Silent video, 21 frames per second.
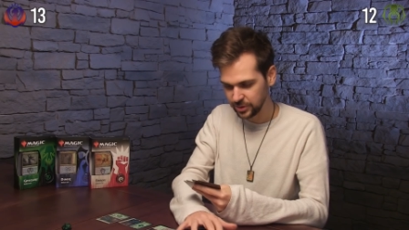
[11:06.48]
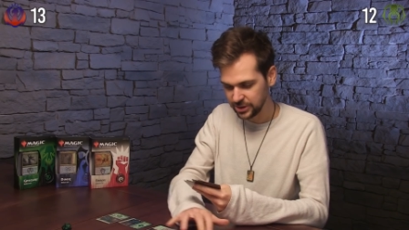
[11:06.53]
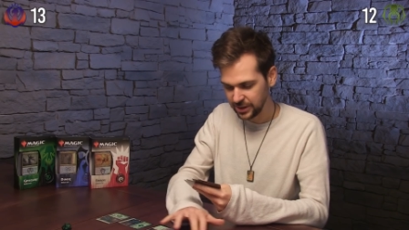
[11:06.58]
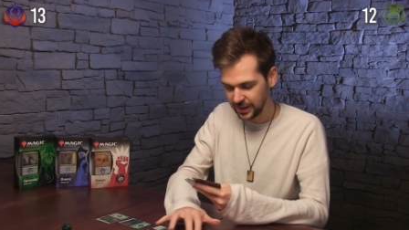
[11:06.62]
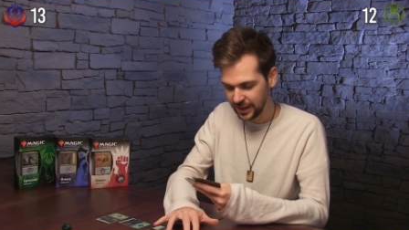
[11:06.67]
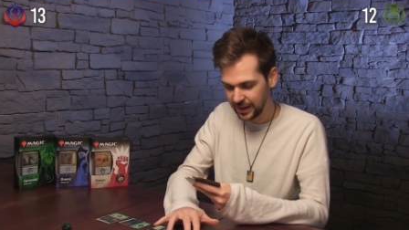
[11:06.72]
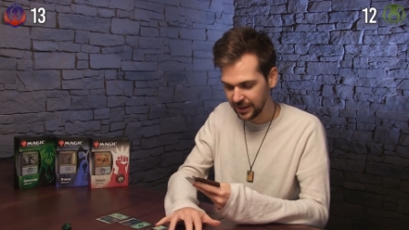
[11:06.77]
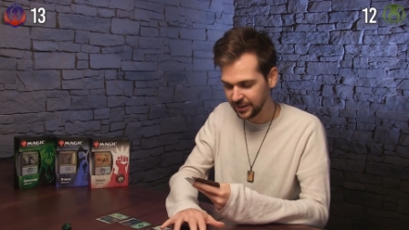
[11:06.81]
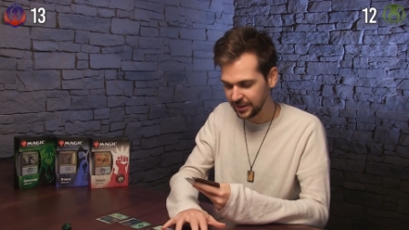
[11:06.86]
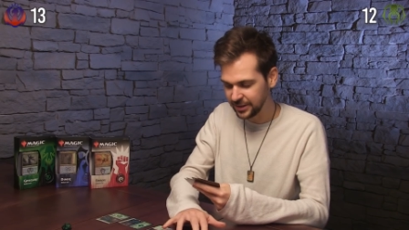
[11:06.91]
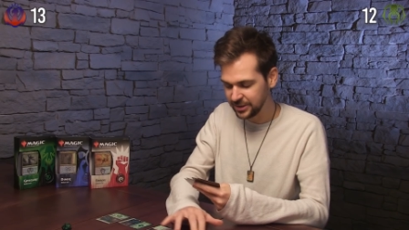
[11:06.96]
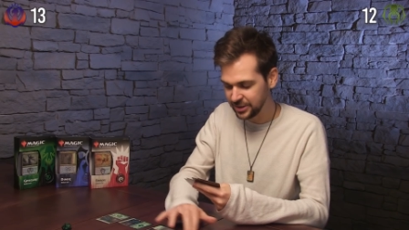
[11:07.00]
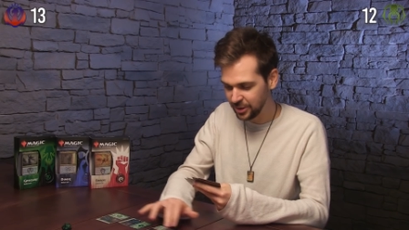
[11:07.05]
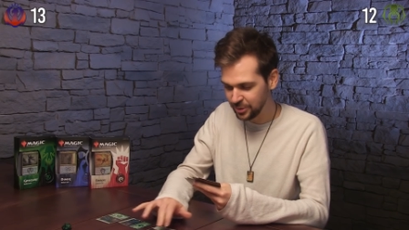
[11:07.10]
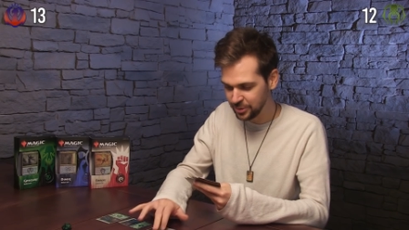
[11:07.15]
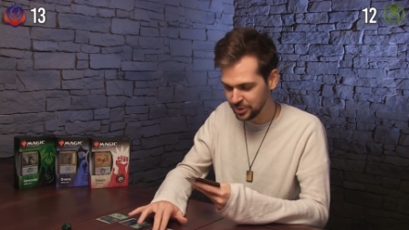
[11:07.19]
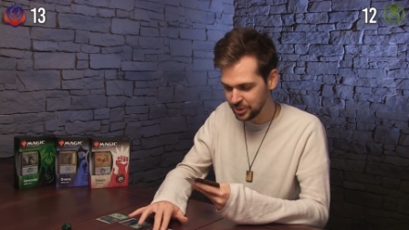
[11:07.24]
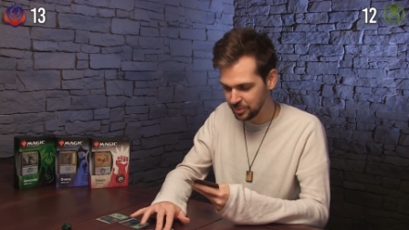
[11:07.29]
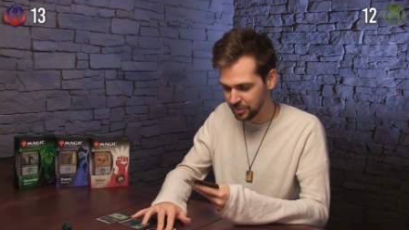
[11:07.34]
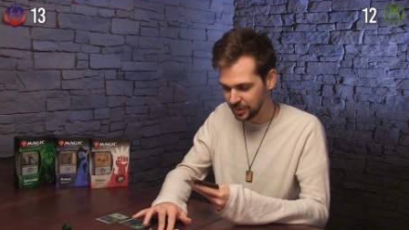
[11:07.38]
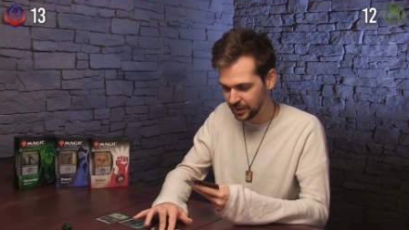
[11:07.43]
which had I
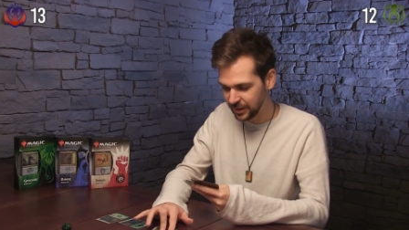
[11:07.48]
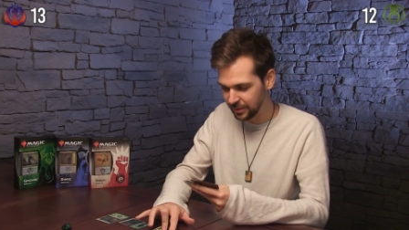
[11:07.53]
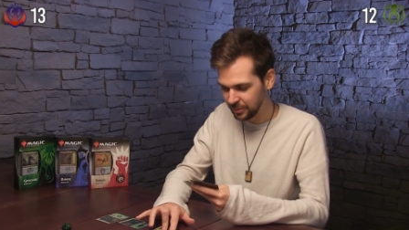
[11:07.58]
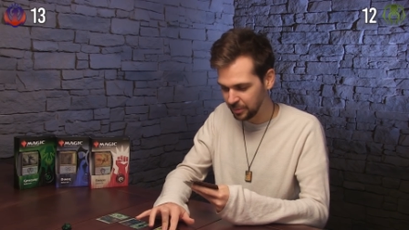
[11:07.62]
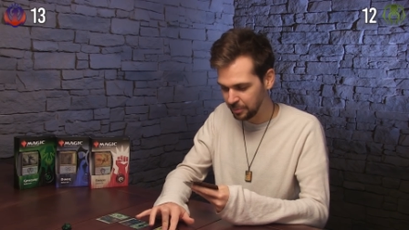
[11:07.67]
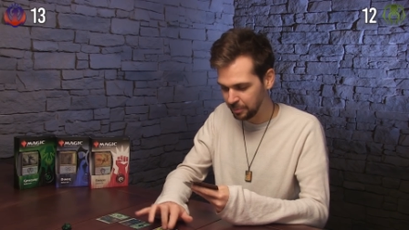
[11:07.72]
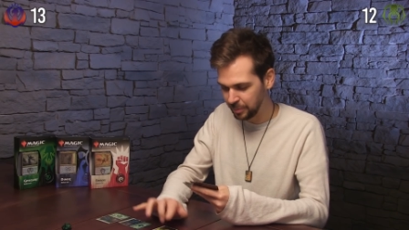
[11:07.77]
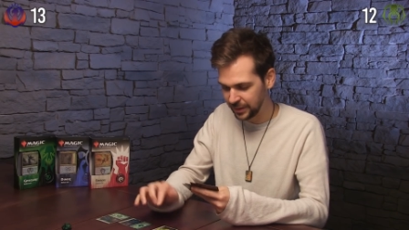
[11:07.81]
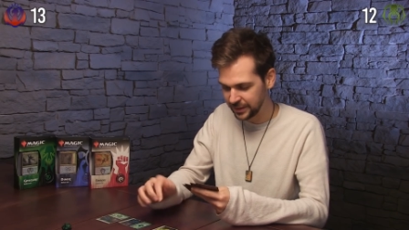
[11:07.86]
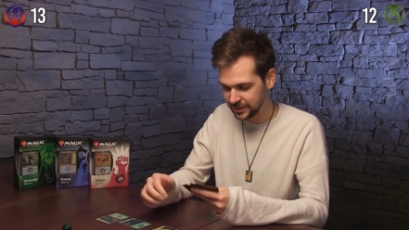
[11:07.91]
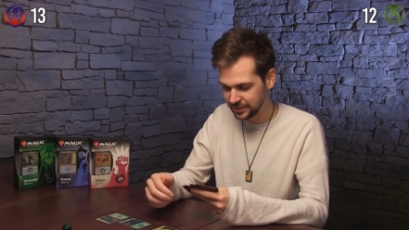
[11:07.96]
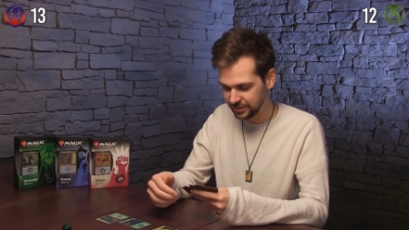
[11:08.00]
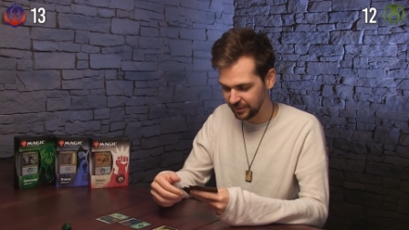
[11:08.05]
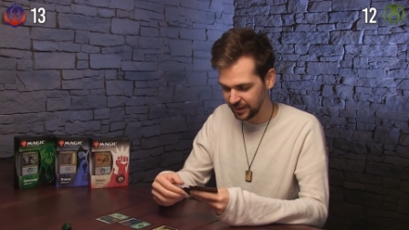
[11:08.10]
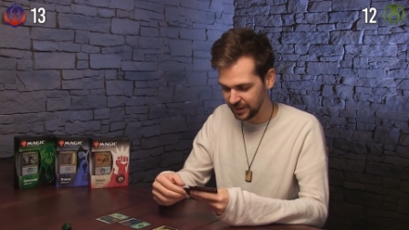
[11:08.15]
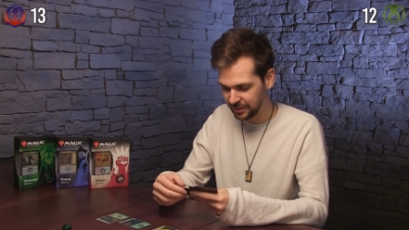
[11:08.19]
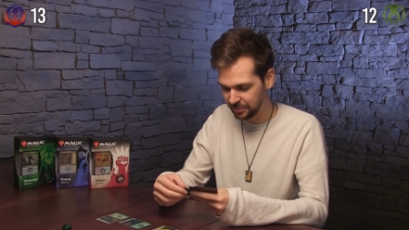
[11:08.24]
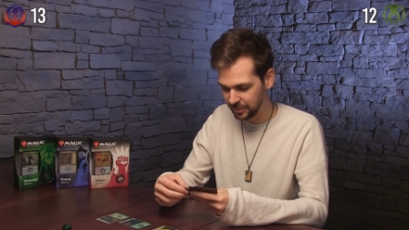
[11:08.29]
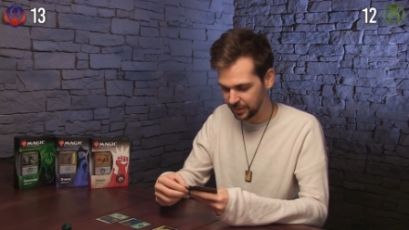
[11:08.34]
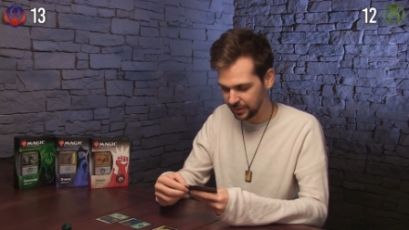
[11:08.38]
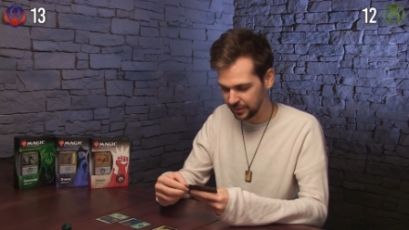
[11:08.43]
known you were going to
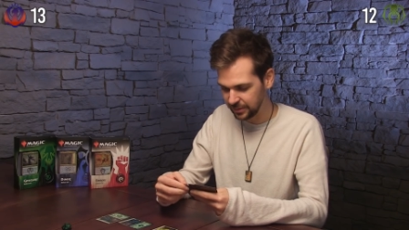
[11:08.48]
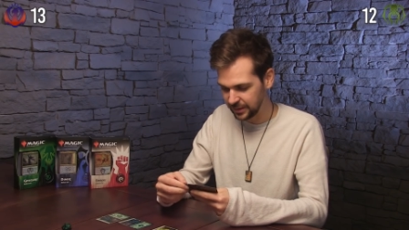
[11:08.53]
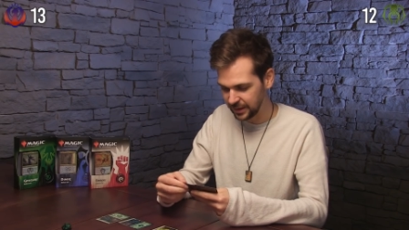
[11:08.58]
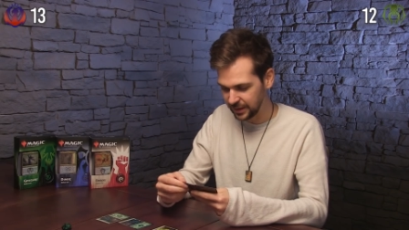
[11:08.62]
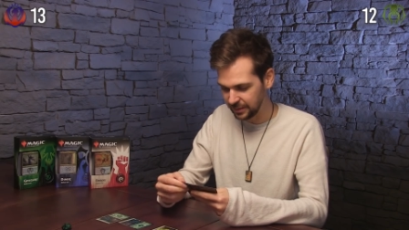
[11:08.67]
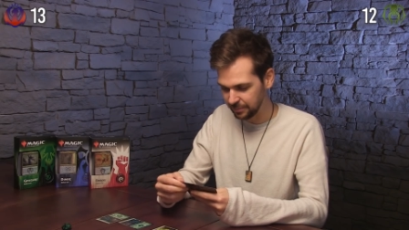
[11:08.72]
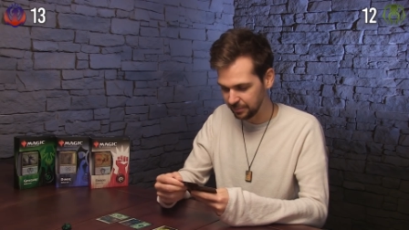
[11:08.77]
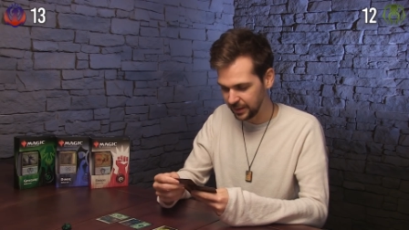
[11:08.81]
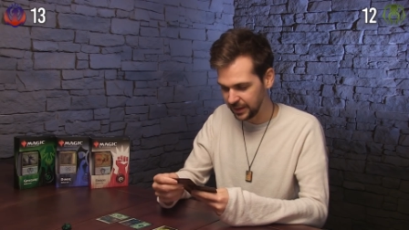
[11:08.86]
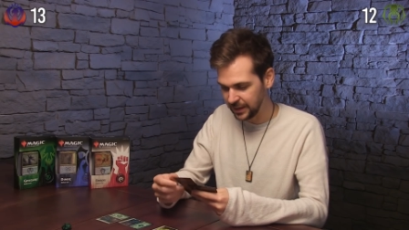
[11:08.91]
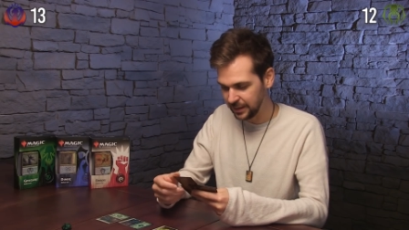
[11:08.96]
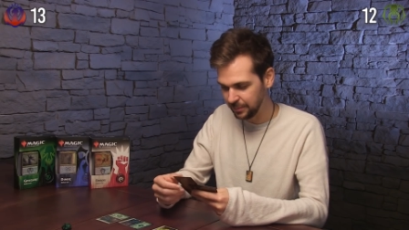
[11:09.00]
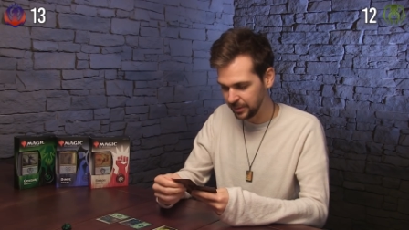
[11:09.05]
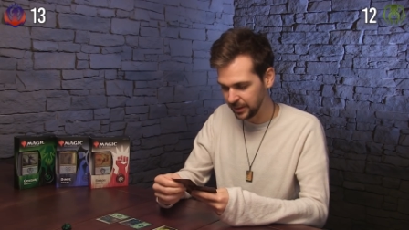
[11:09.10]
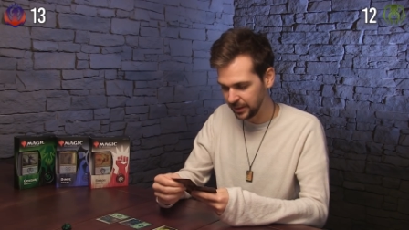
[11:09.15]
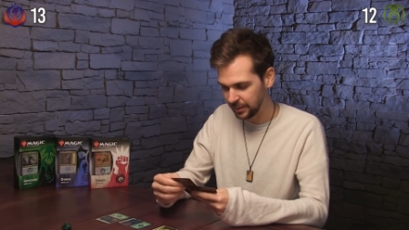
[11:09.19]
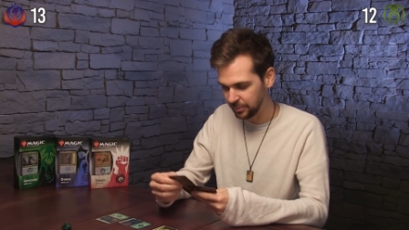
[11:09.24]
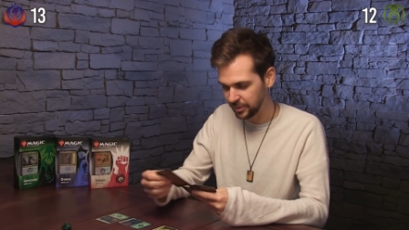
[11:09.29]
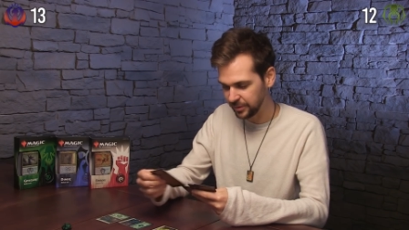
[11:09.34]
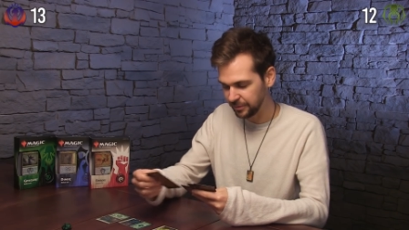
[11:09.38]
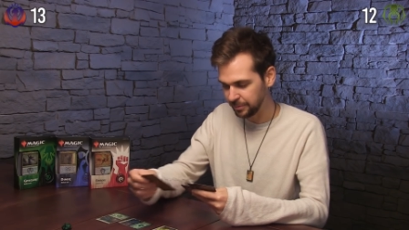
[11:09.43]
obliterate my thing,
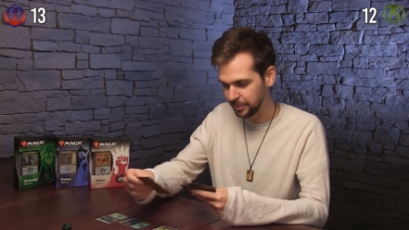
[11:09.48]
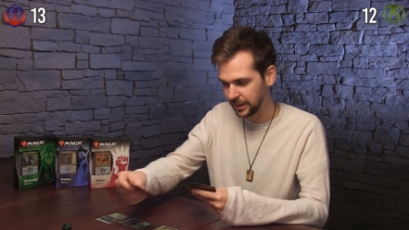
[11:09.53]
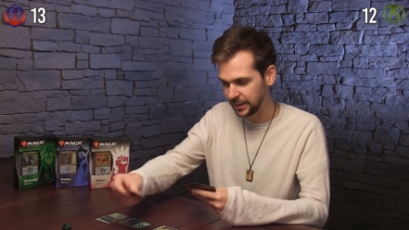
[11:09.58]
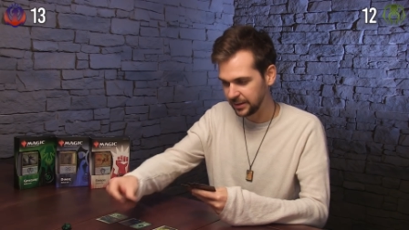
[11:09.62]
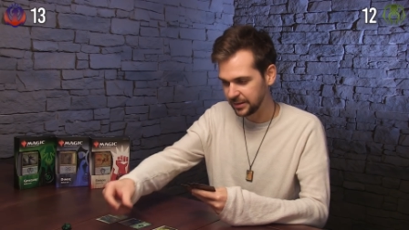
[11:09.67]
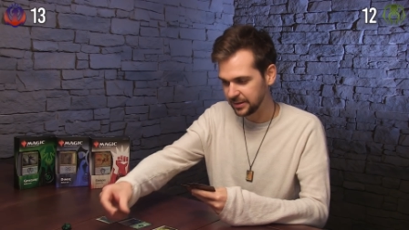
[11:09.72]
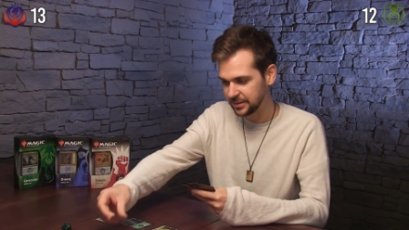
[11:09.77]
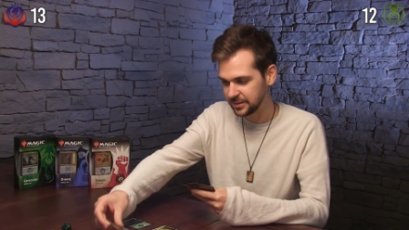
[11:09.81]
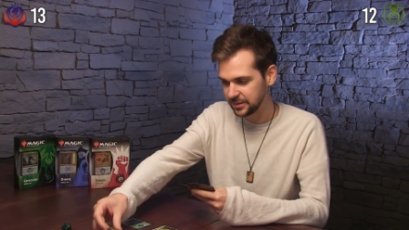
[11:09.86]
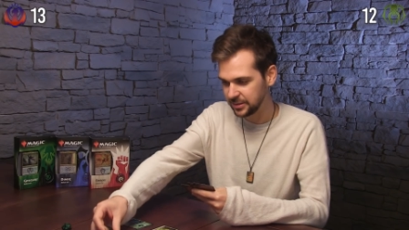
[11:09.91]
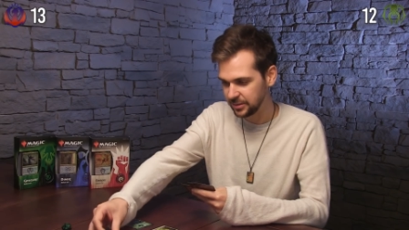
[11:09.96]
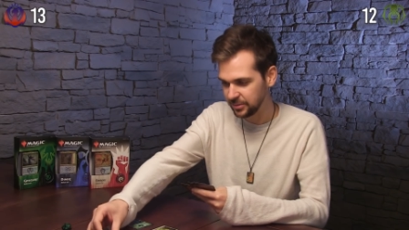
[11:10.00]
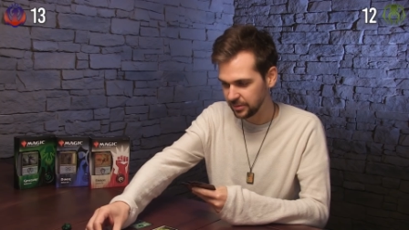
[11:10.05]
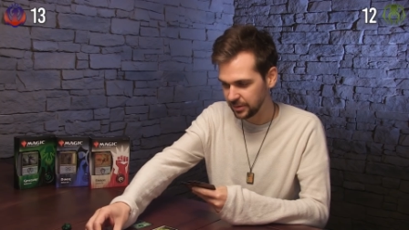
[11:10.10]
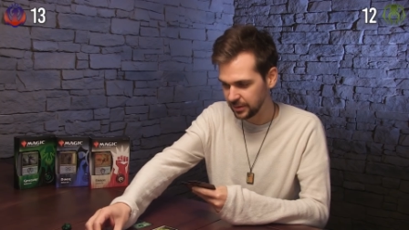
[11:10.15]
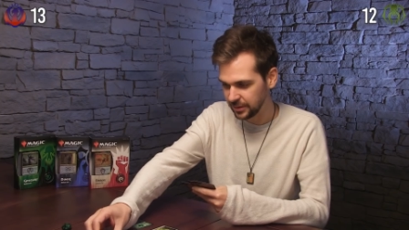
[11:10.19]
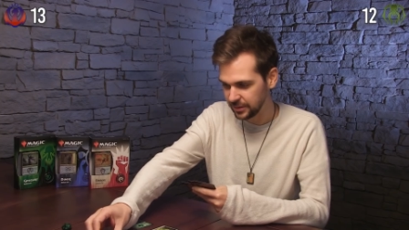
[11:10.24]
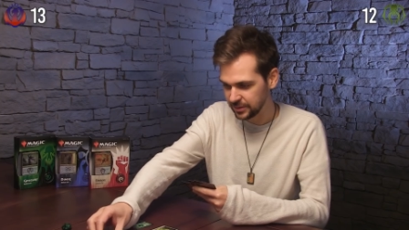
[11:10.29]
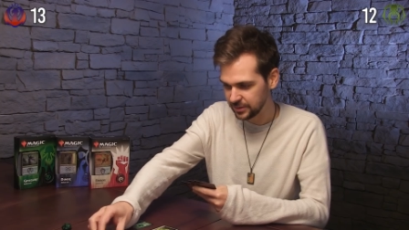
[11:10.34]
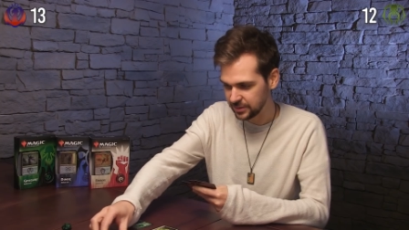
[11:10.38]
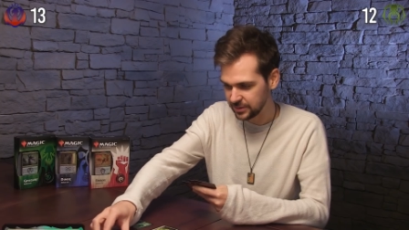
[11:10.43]
maybe I would have played this sooner.